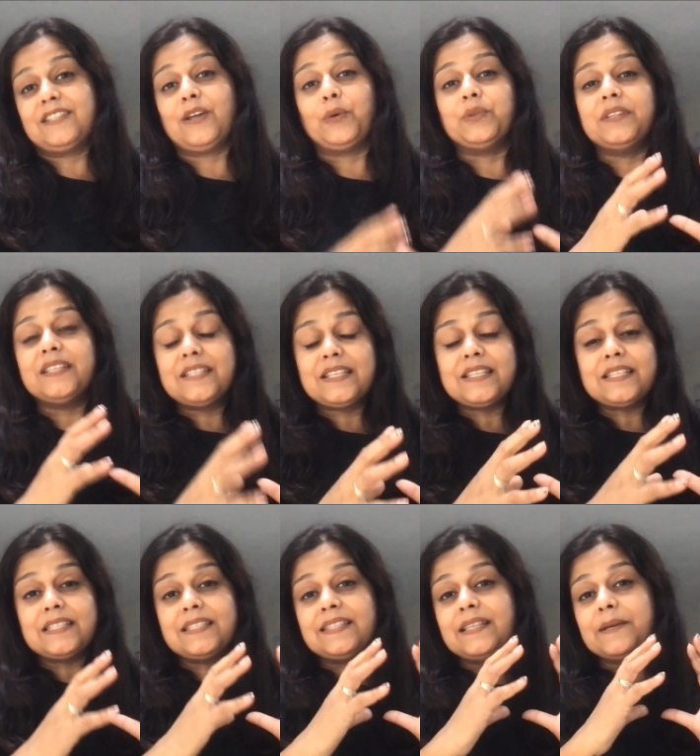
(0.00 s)
Now, this is
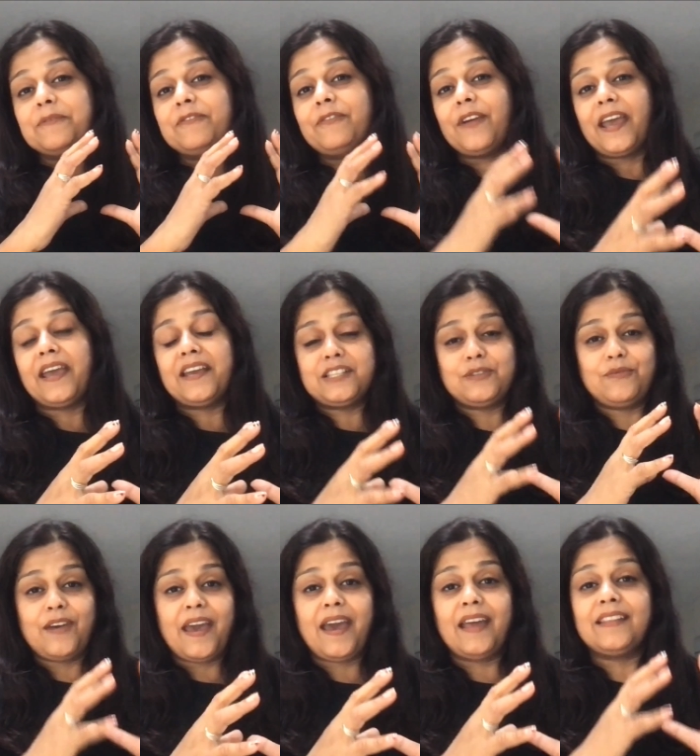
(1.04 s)
the phase
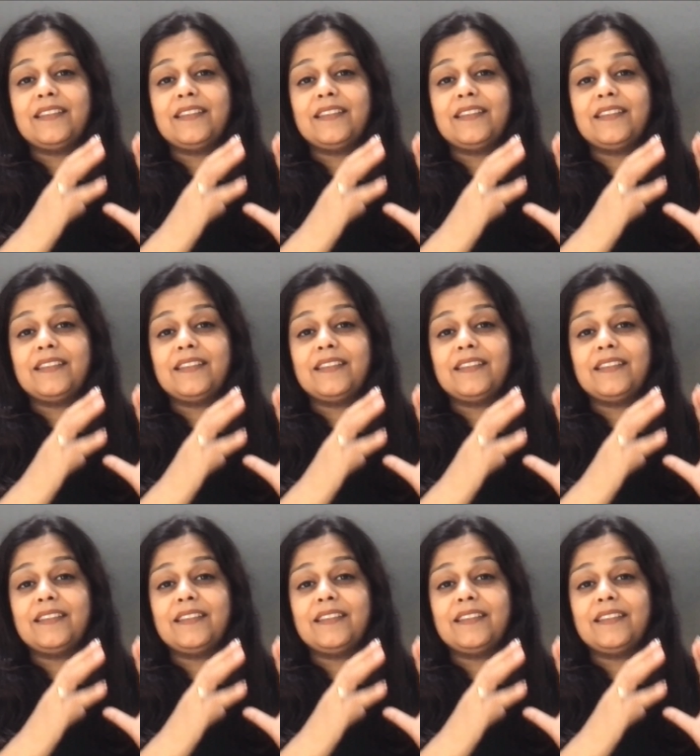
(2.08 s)
where